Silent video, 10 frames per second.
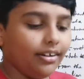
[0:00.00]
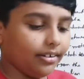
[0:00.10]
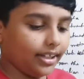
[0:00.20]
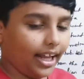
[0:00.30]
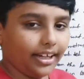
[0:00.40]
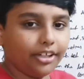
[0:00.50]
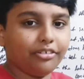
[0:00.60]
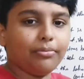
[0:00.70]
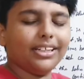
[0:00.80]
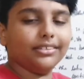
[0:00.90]
like
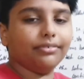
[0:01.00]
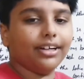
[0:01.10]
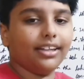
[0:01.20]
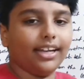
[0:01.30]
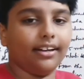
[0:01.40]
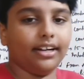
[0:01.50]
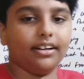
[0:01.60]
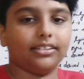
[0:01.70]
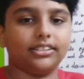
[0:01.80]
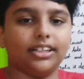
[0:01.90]
humans were there in
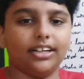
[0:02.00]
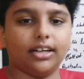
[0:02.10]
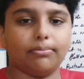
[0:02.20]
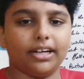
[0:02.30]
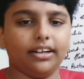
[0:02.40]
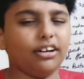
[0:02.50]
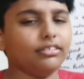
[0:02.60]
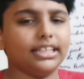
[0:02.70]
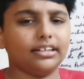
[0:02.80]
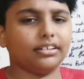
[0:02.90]
Australia, but now
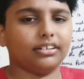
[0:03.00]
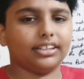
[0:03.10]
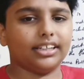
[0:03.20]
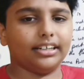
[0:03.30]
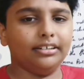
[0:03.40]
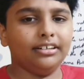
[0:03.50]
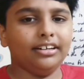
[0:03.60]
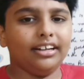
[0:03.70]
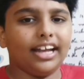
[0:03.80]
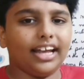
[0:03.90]
they are not there.
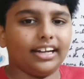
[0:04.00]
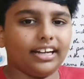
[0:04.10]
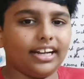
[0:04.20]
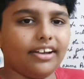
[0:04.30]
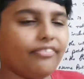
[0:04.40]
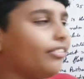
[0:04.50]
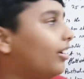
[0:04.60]
And if